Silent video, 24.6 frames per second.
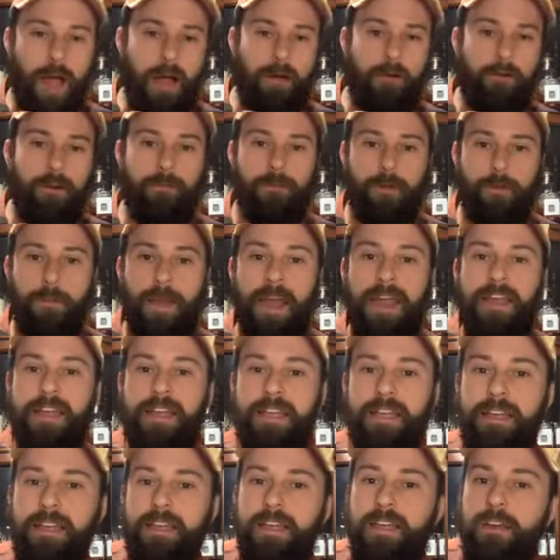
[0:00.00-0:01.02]
however
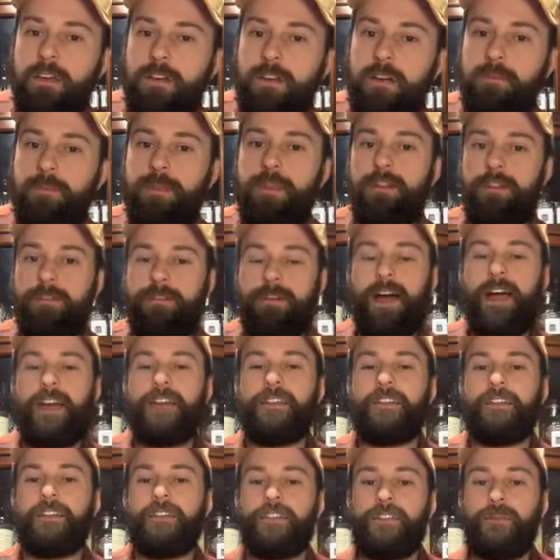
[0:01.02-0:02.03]
many could be
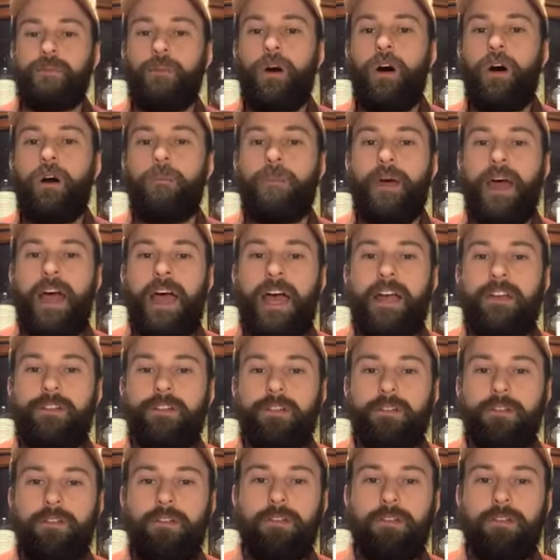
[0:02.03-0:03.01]
defined as a small batch.